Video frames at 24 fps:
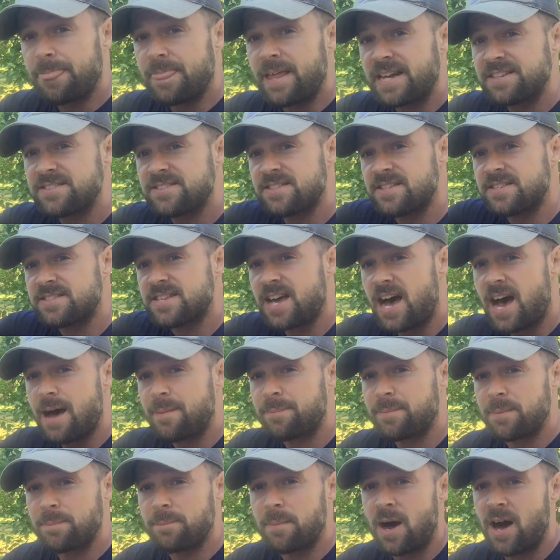that's the
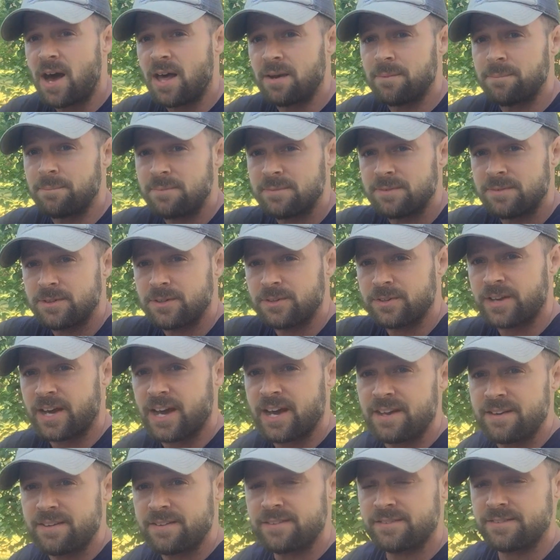top and bottom.
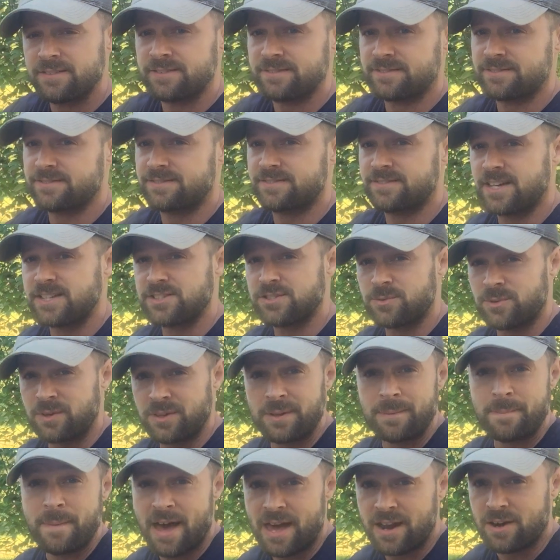Okay, doesn't
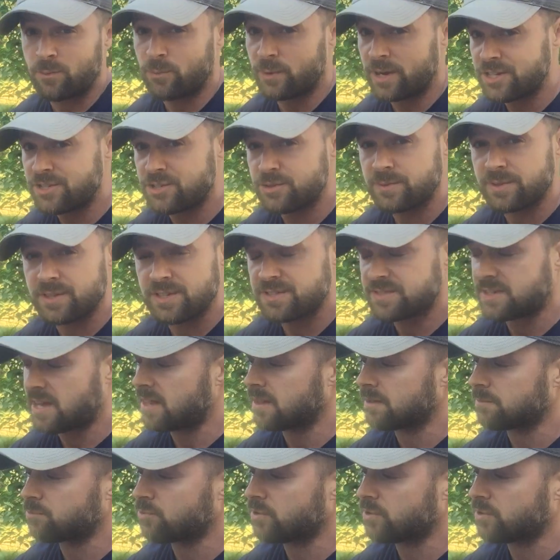really matter which with a solid